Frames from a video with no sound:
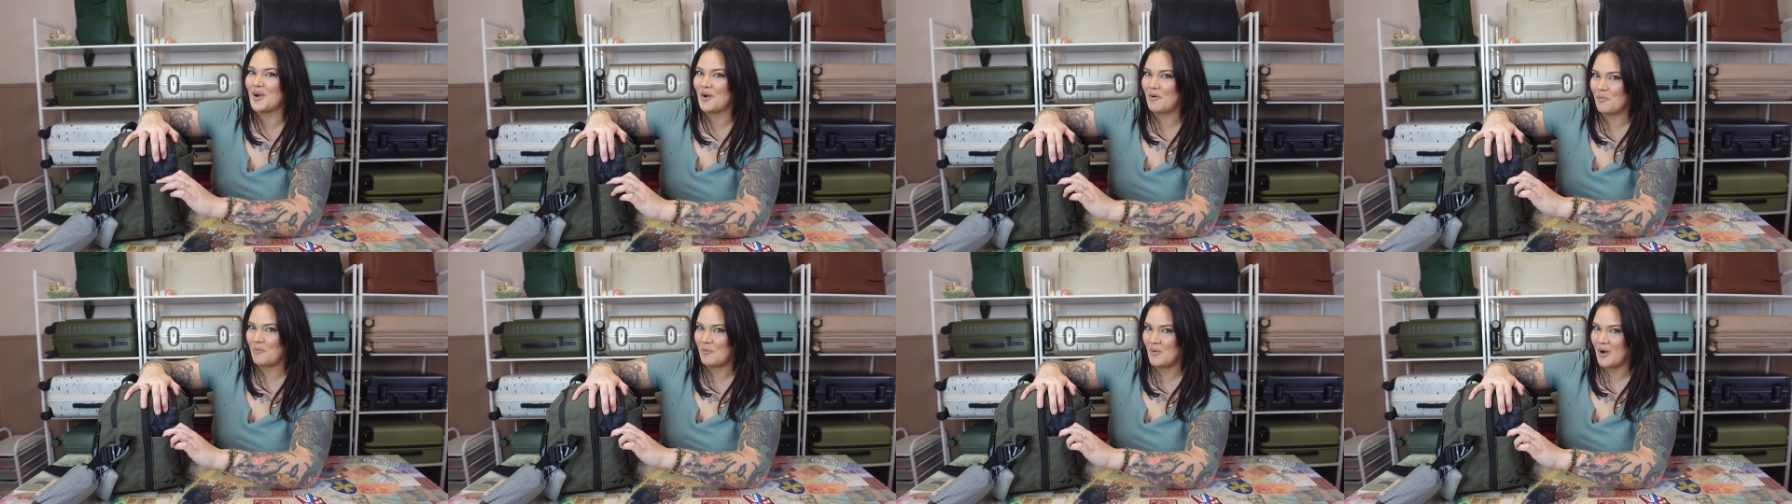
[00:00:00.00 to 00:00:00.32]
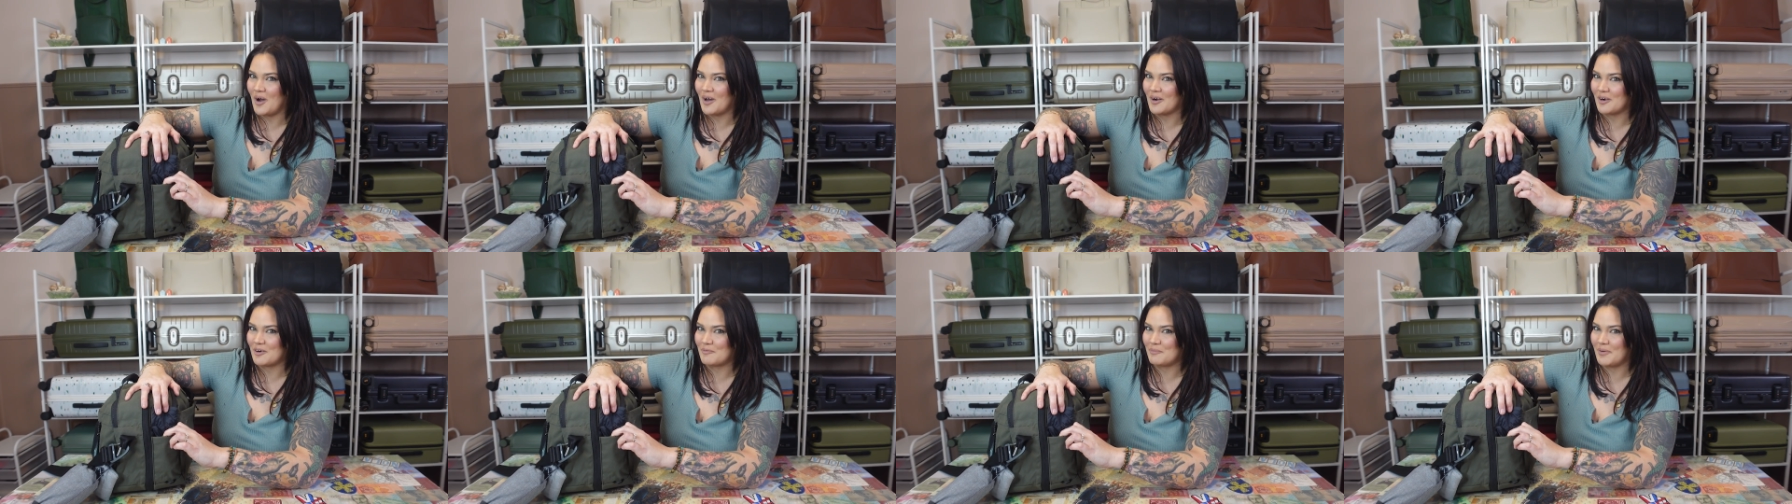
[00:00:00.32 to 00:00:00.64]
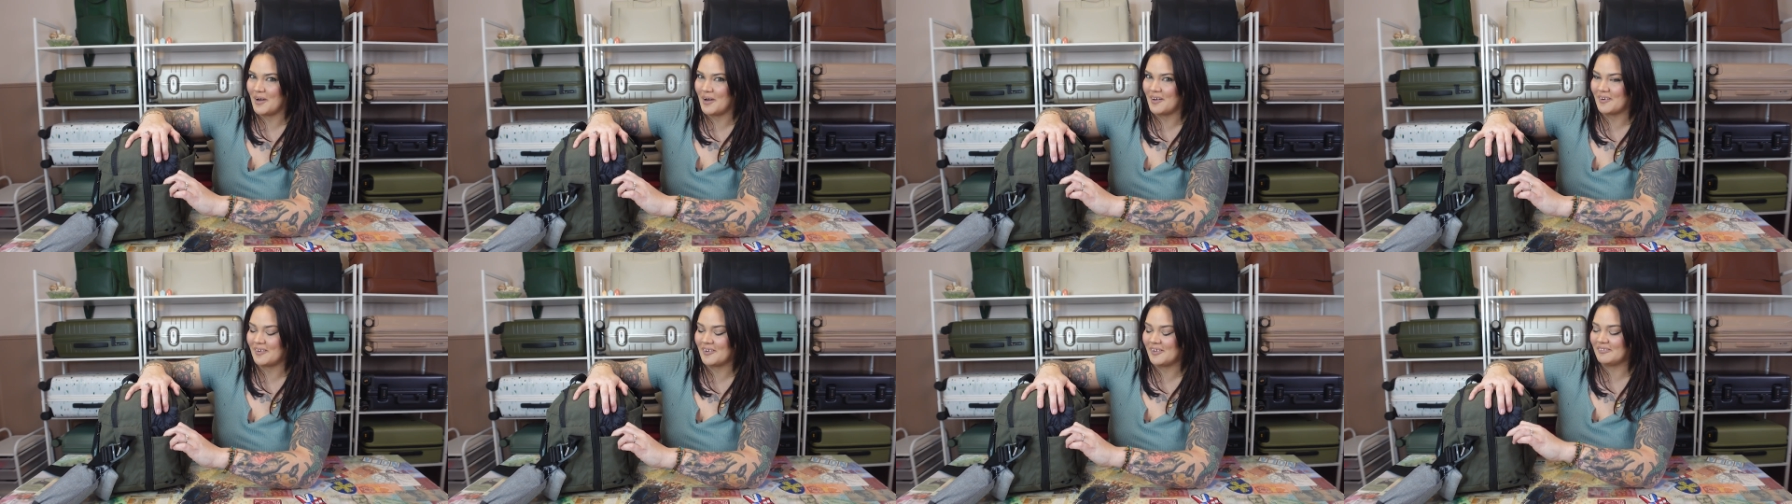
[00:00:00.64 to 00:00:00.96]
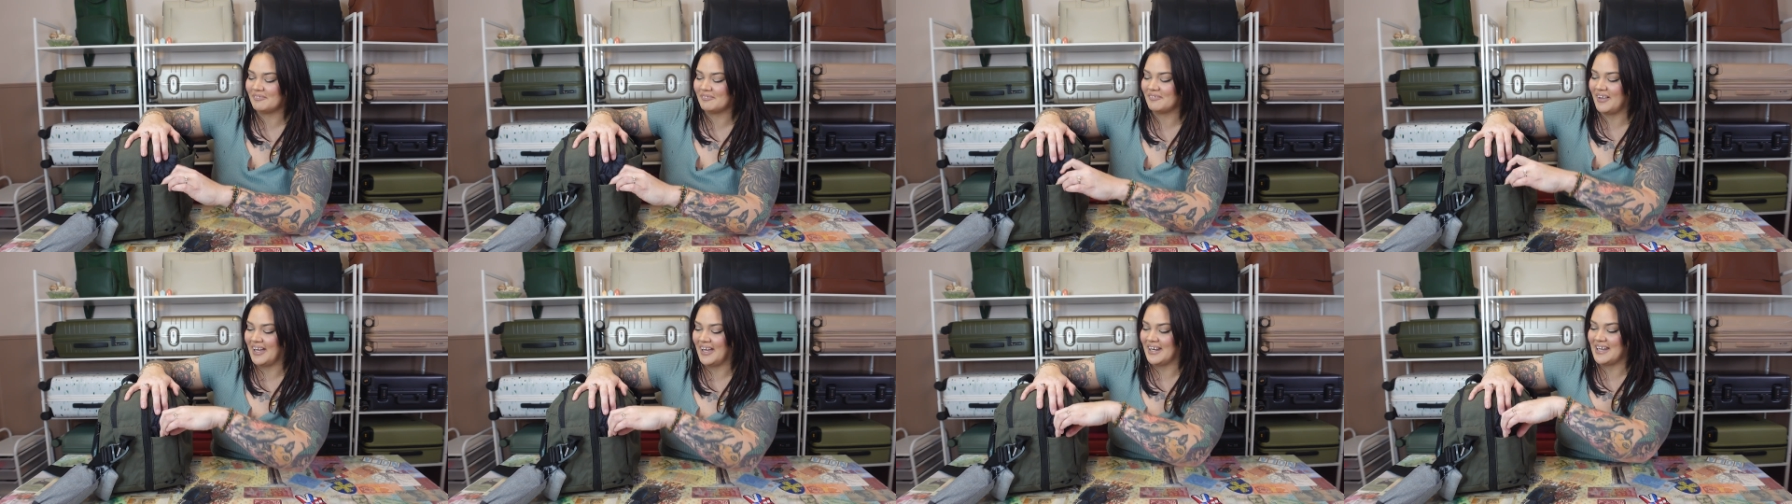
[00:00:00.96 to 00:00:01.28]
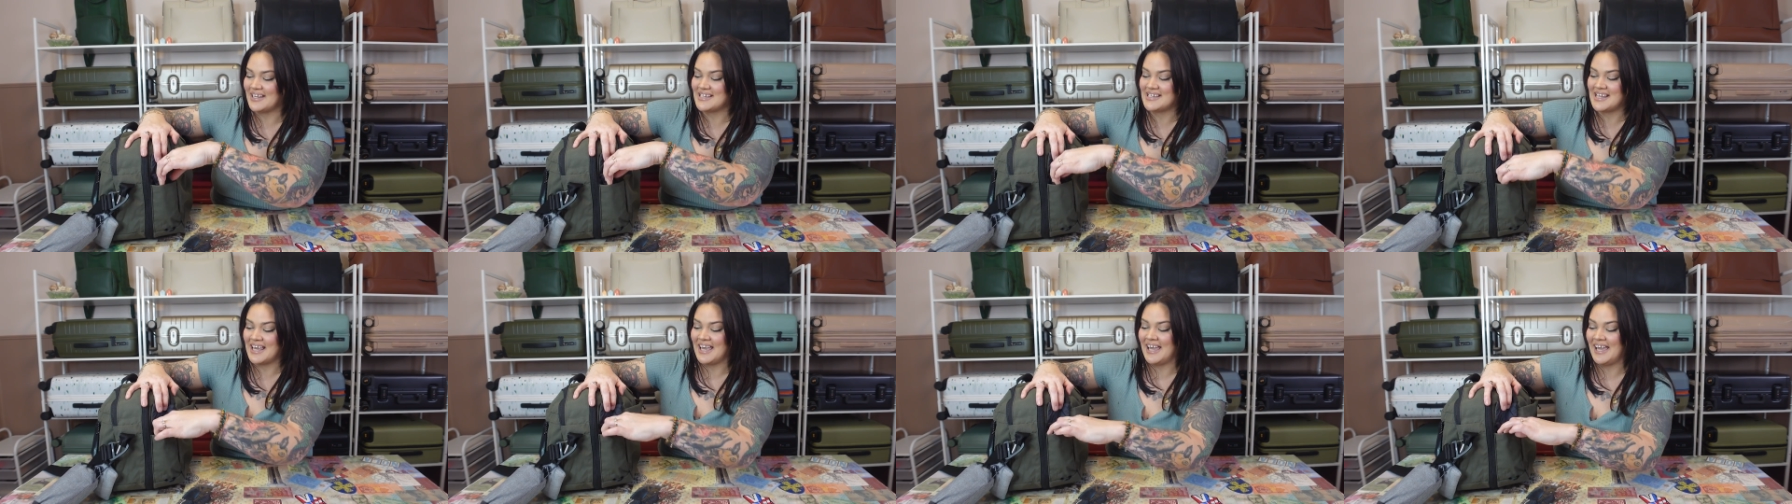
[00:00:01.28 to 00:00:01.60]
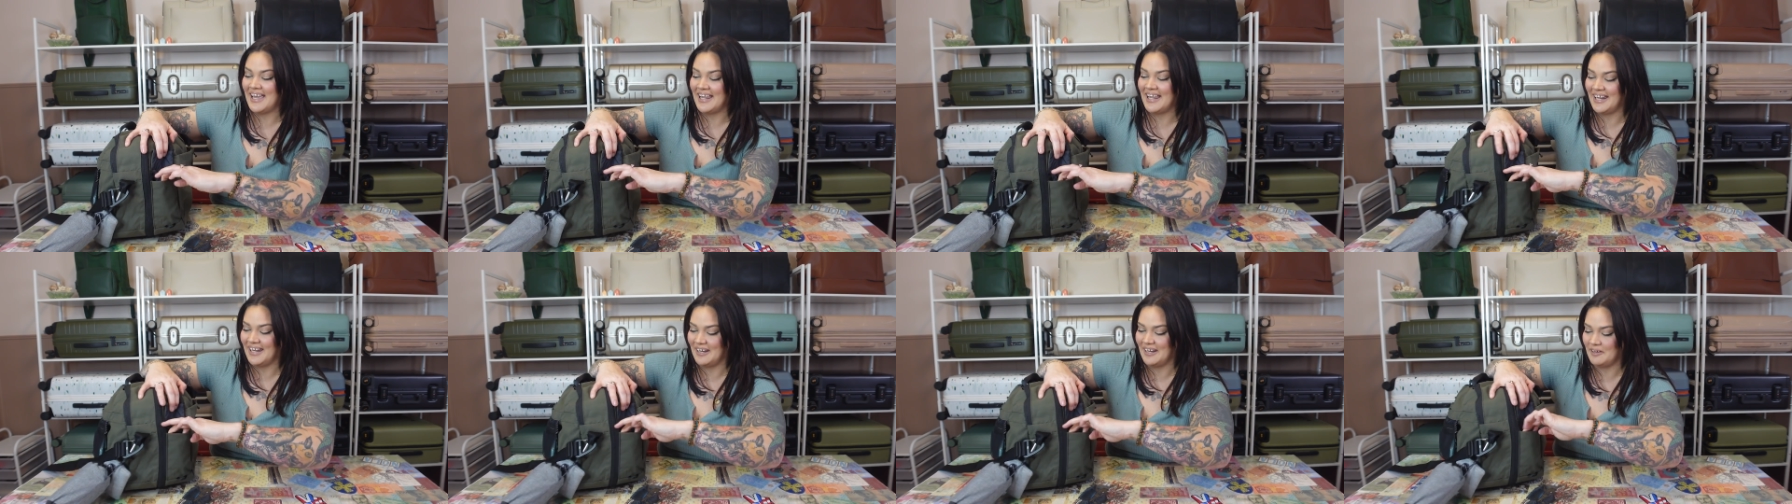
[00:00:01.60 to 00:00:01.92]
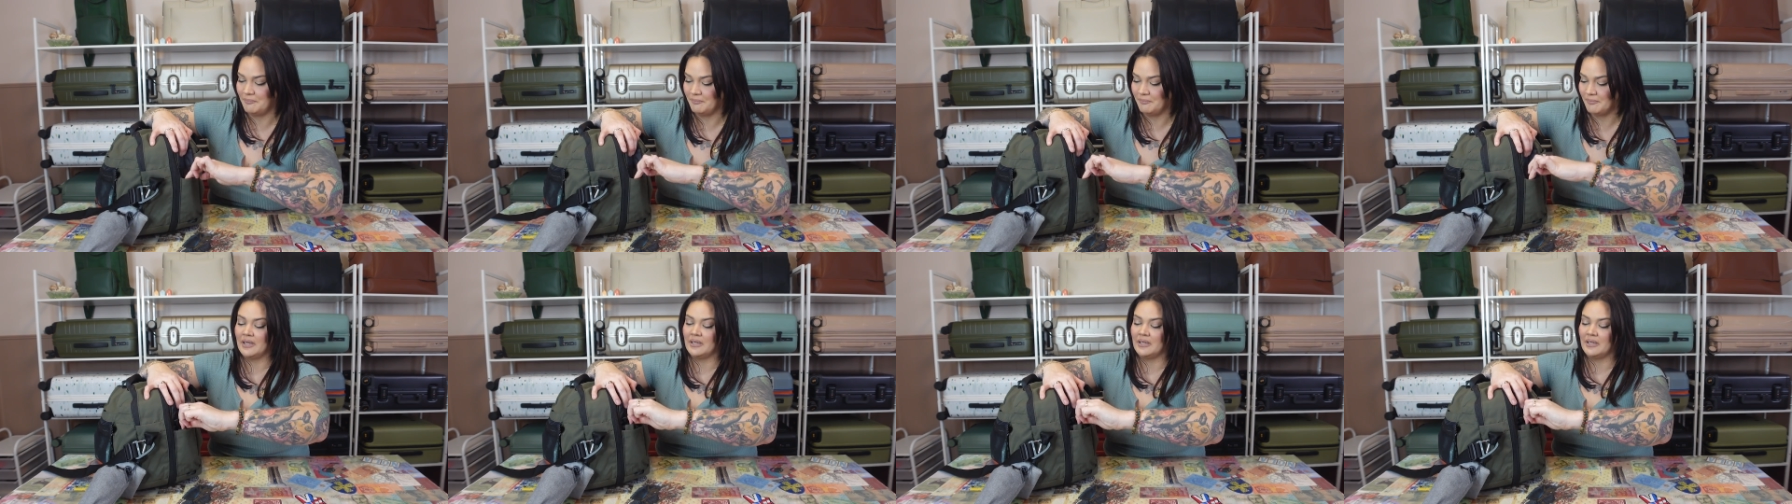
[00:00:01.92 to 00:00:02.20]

a water bottle, and it's hidden.